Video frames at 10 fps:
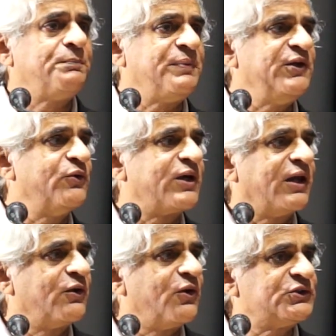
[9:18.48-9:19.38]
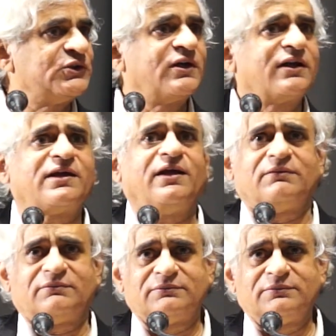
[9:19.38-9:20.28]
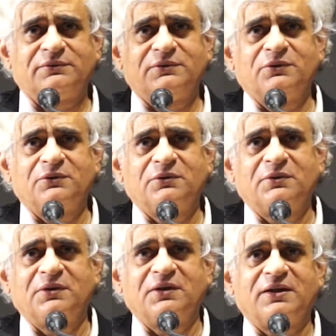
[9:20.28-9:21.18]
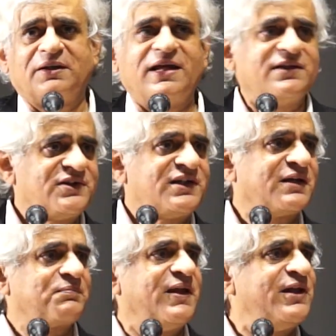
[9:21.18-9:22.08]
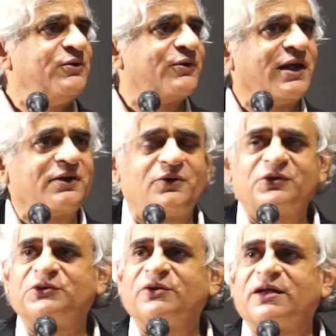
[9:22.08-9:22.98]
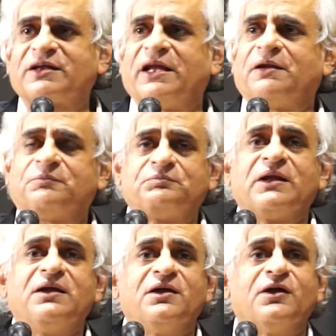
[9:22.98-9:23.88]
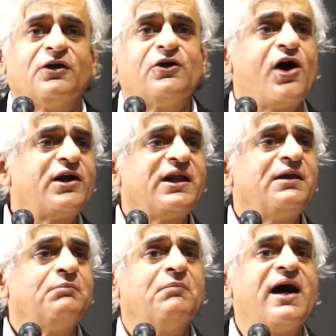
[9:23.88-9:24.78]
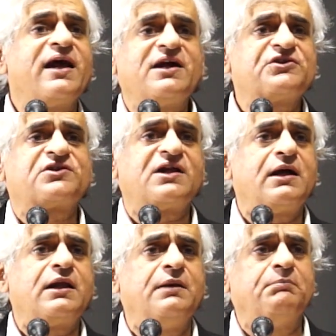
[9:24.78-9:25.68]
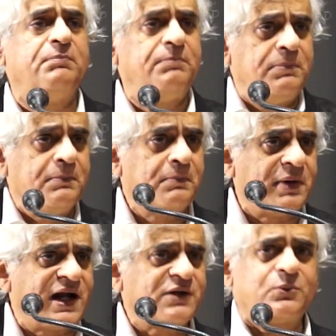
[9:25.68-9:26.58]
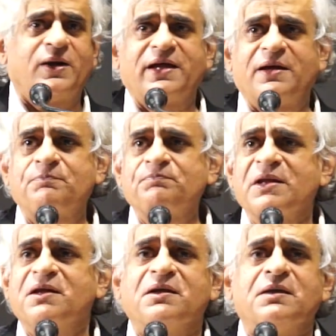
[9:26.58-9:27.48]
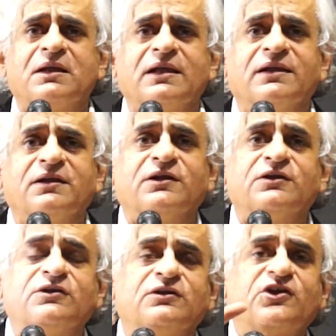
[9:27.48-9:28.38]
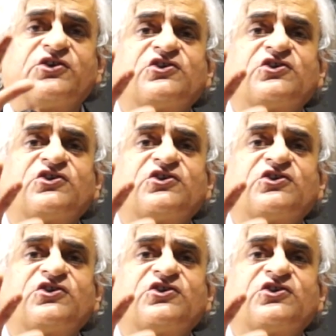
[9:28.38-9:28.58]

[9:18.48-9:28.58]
UP, you can grow sugarcane. Gajali plain, you can grow sugarcane. Not in Maharashtra and Marathwada. The